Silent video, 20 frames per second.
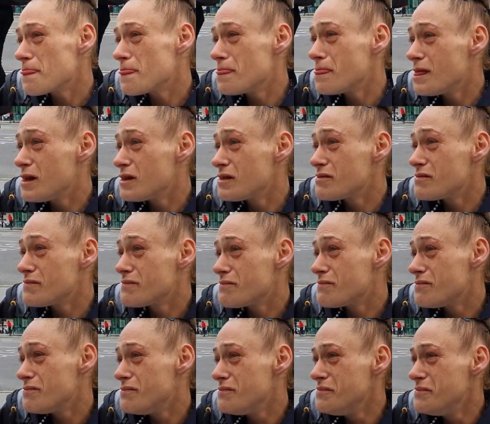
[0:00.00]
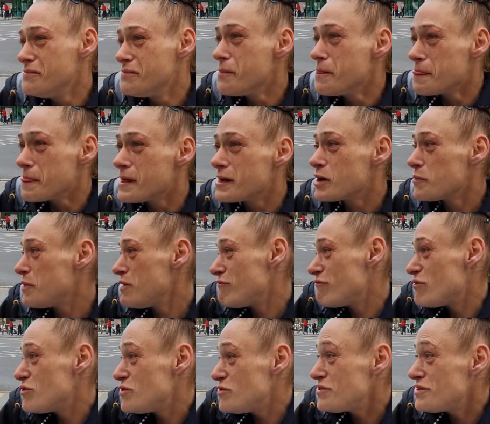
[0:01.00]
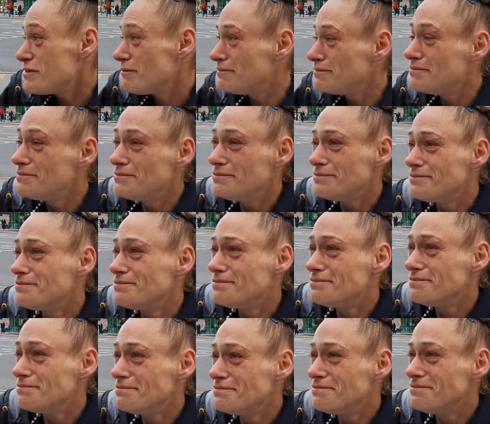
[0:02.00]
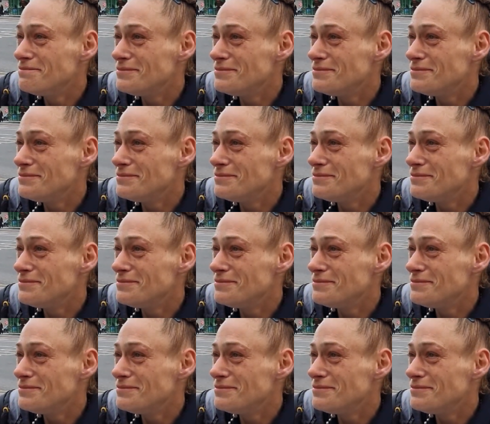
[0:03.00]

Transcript: No way. It could be rude. Okay.